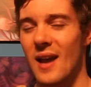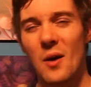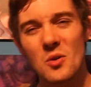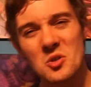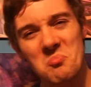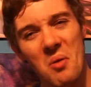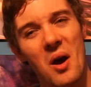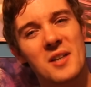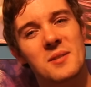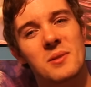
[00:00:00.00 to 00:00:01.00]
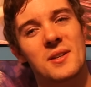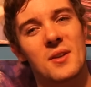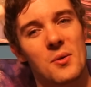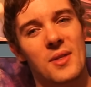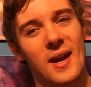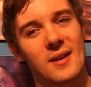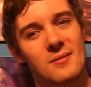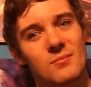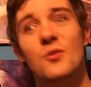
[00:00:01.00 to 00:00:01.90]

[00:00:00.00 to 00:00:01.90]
How could you possibly know that?"